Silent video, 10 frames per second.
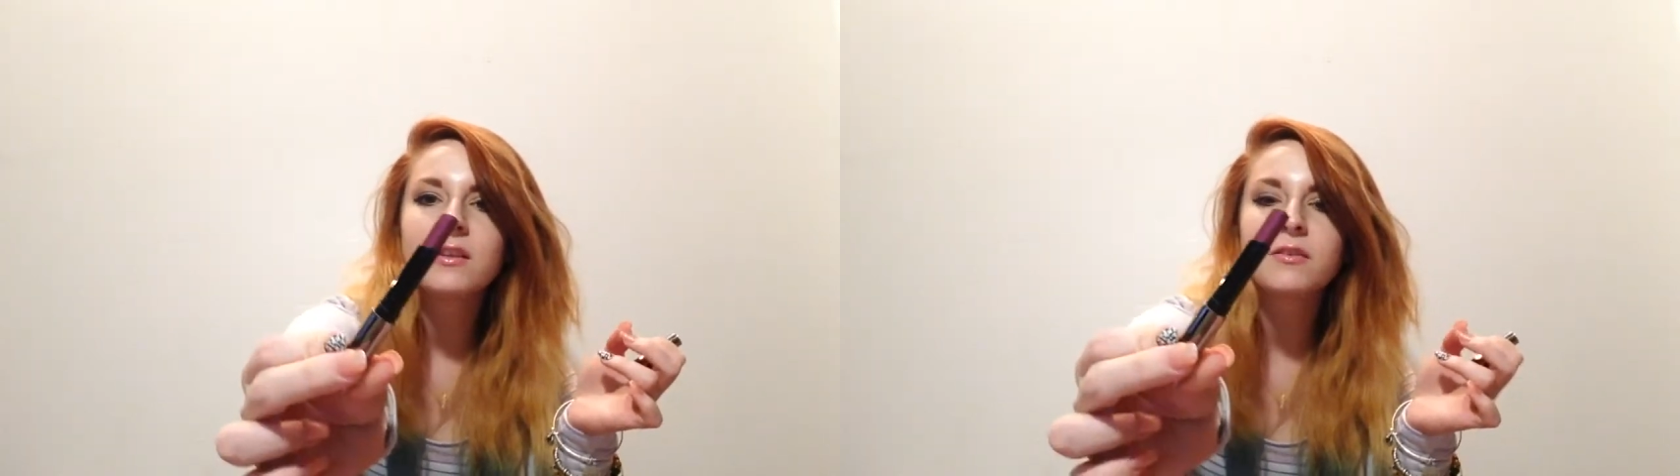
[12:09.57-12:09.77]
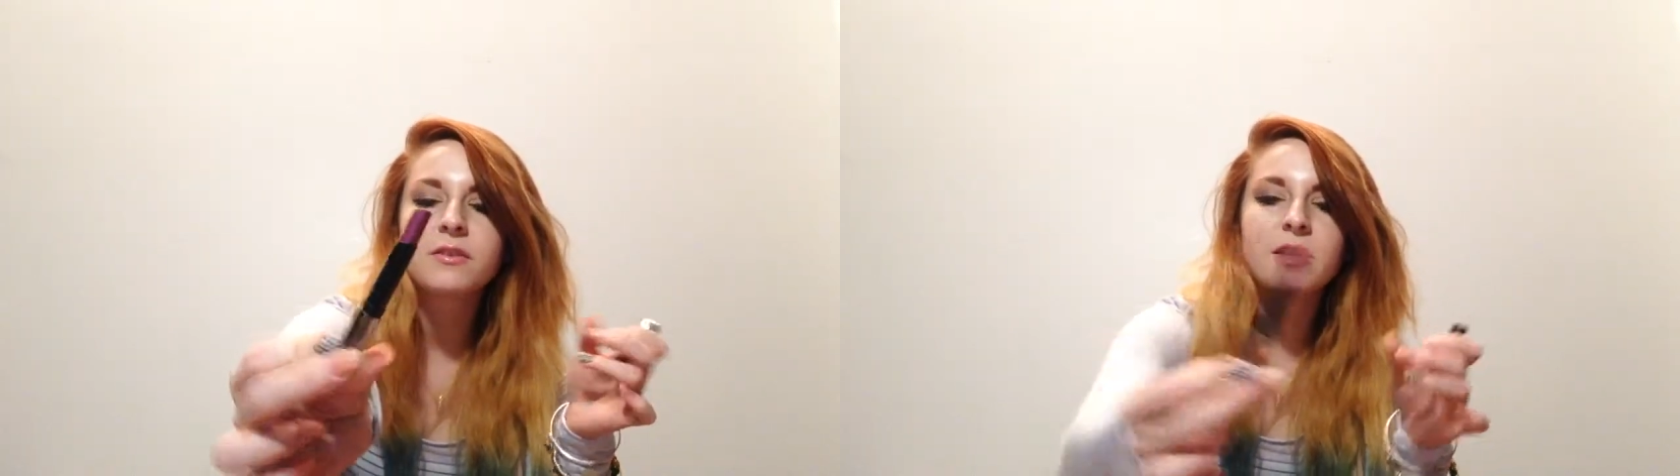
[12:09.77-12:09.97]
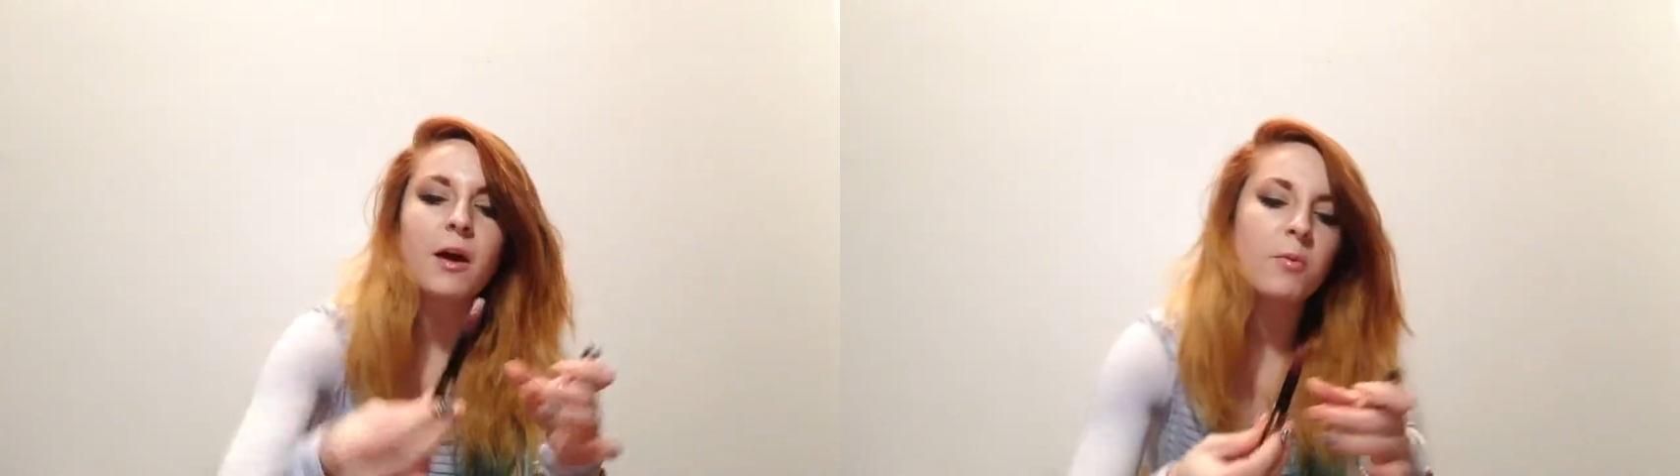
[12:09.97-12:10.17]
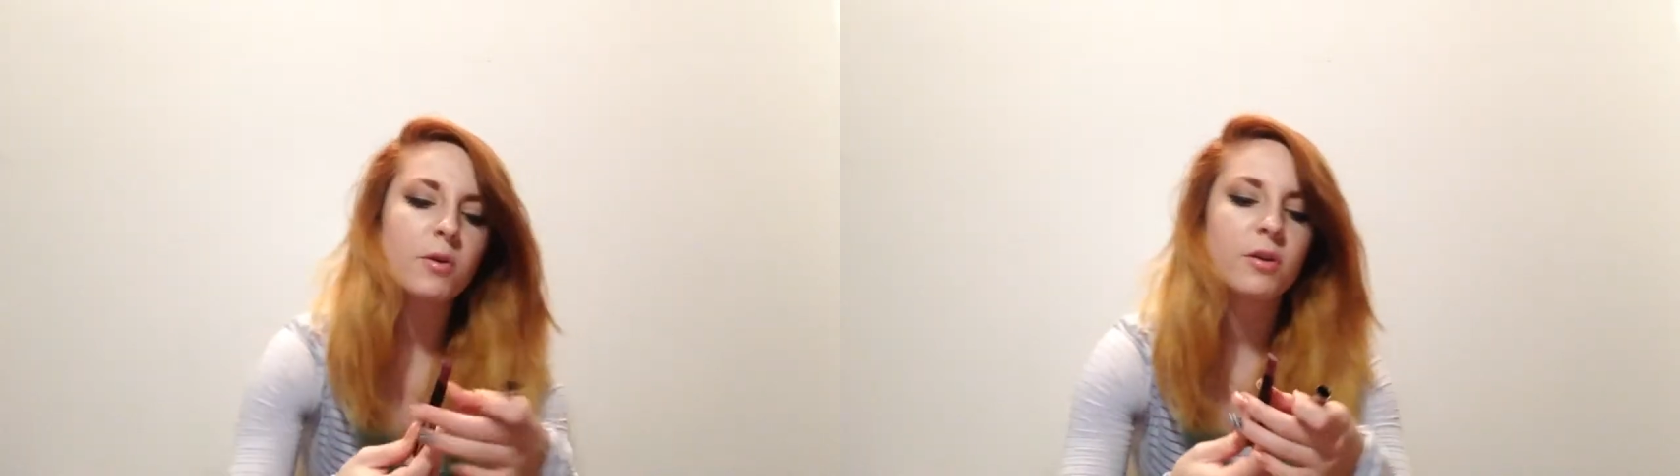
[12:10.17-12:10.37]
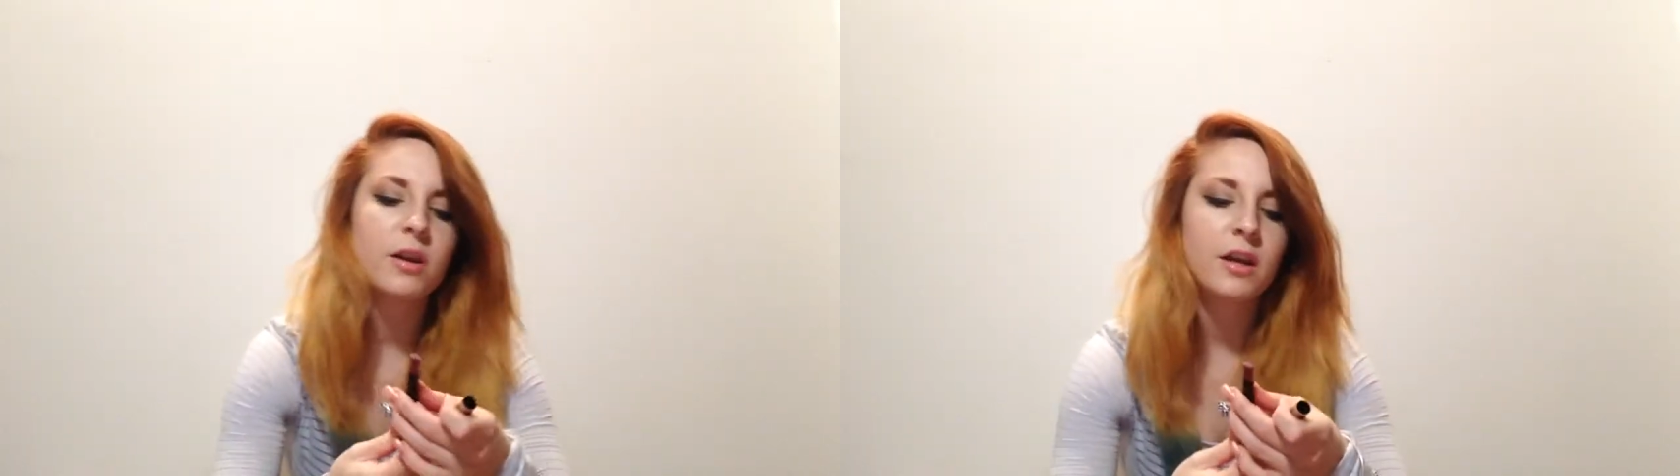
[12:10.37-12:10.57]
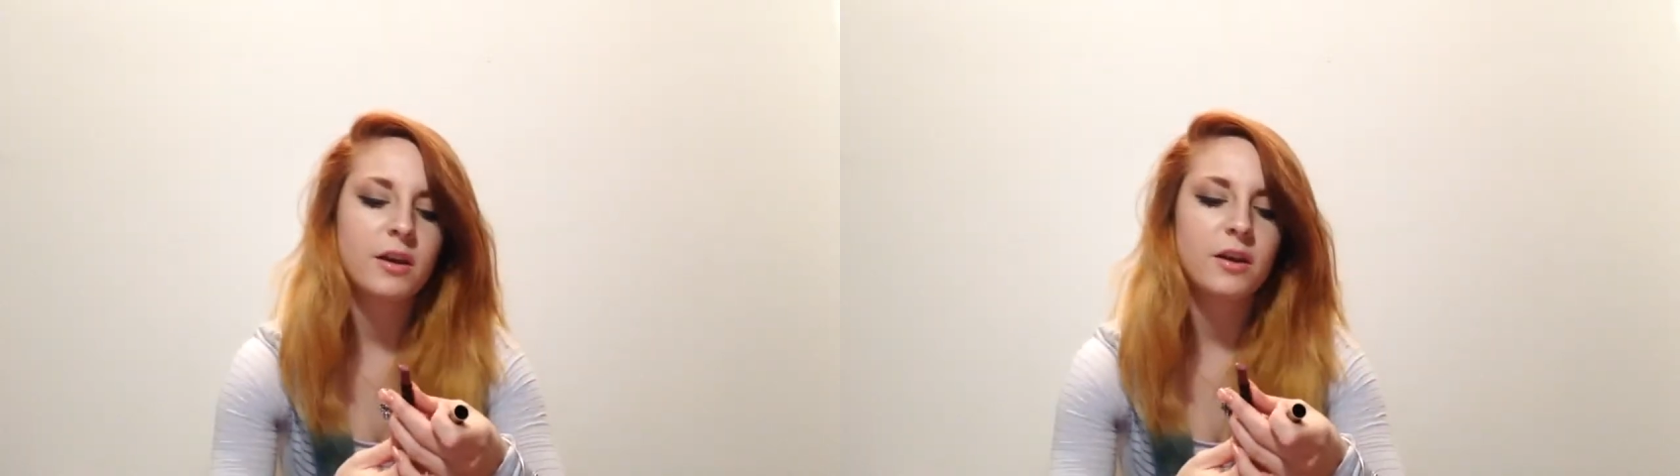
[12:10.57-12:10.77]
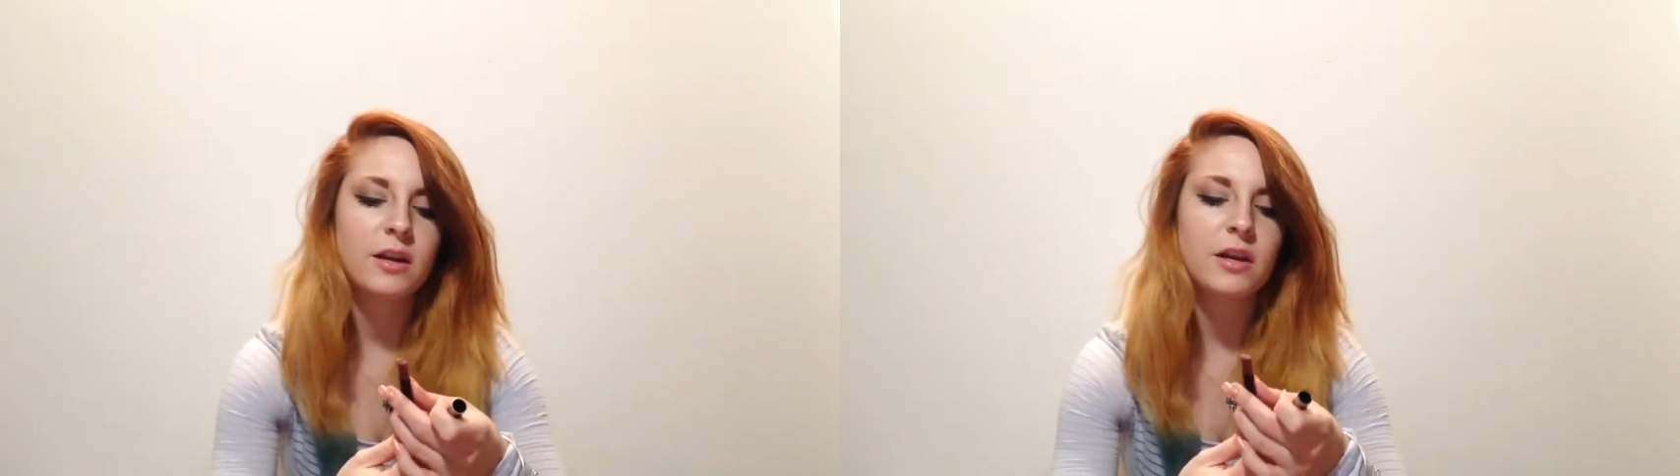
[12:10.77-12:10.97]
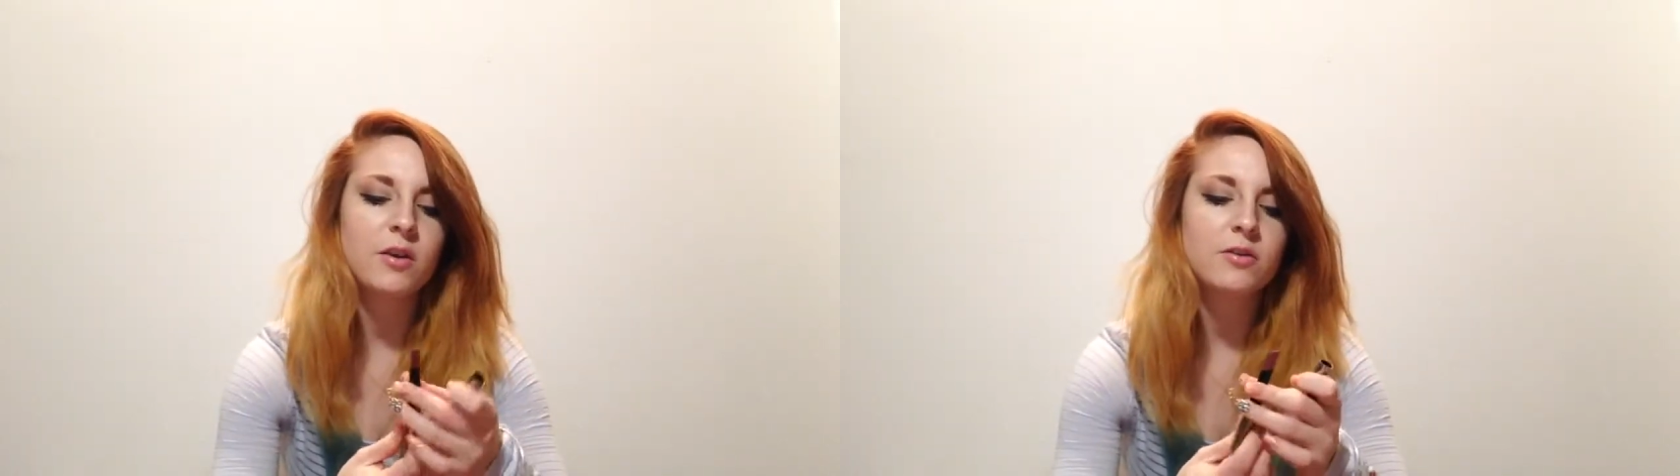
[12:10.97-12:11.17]
There's that one, and
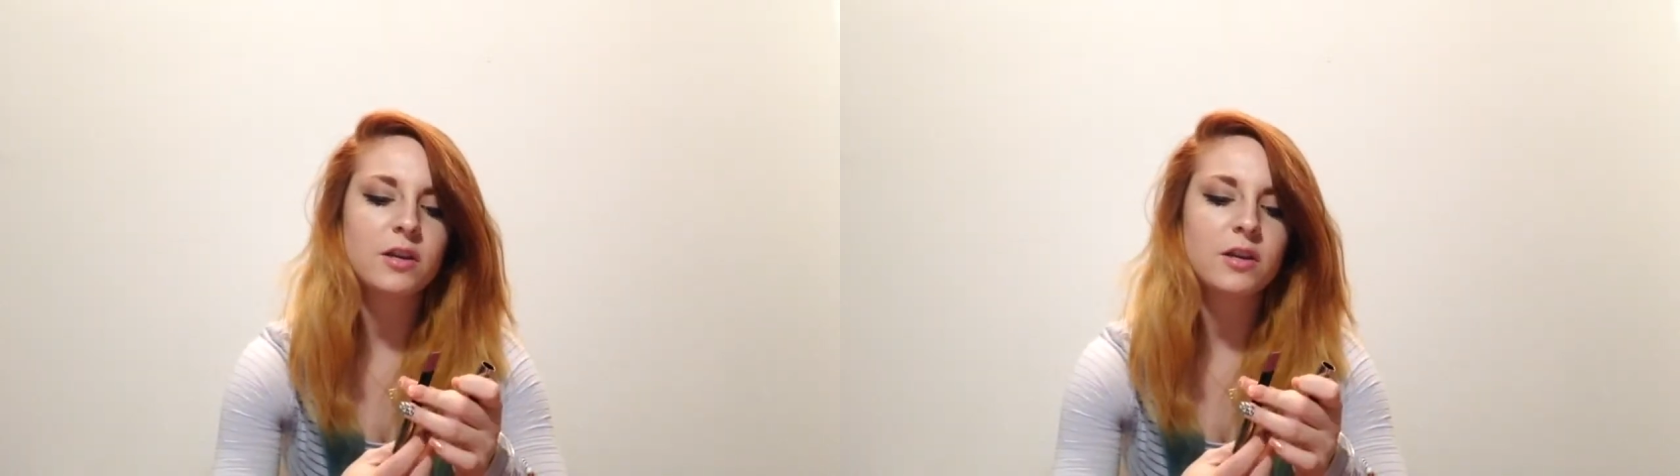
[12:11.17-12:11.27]
it goes